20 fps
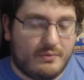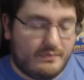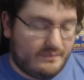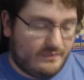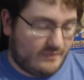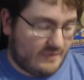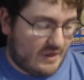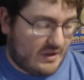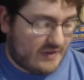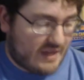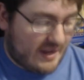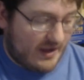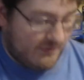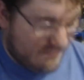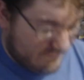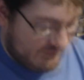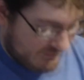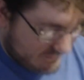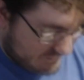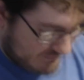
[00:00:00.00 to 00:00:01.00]
Okay.
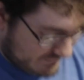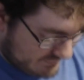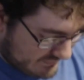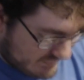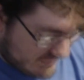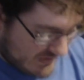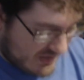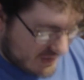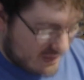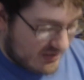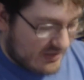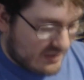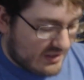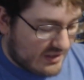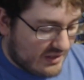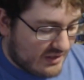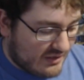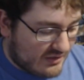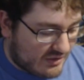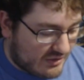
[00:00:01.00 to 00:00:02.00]

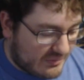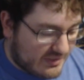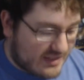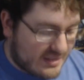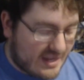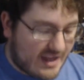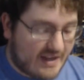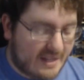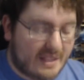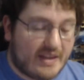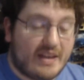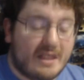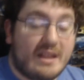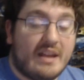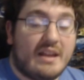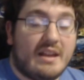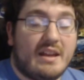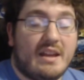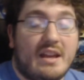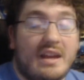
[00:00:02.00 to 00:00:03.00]
So we got
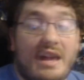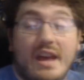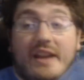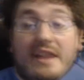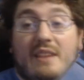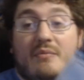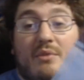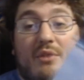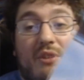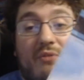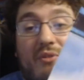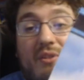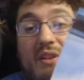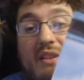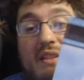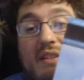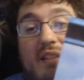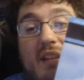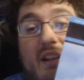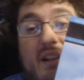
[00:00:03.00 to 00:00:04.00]
Eddie Murphy, The
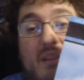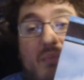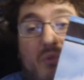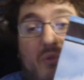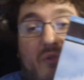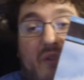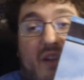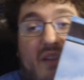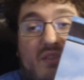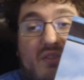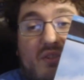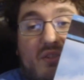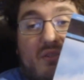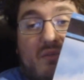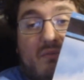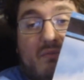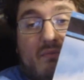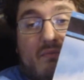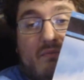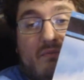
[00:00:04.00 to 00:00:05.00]
Nutty Professor,
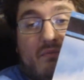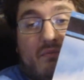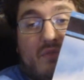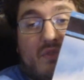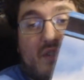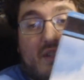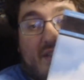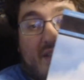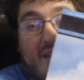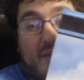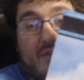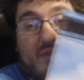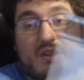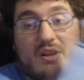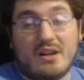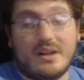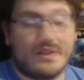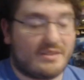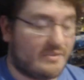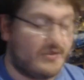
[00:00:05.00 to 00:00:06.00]
which I thought was
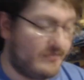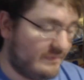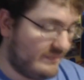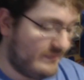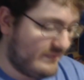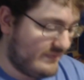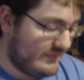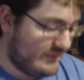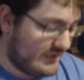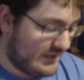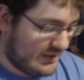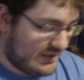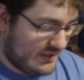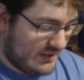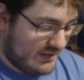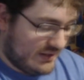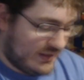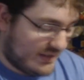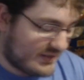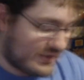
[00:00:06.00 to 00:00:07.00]
awesome.
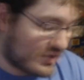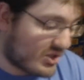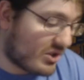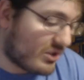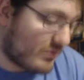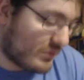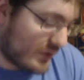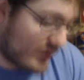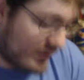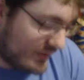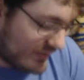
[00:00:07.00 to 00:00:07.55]
It's a good one.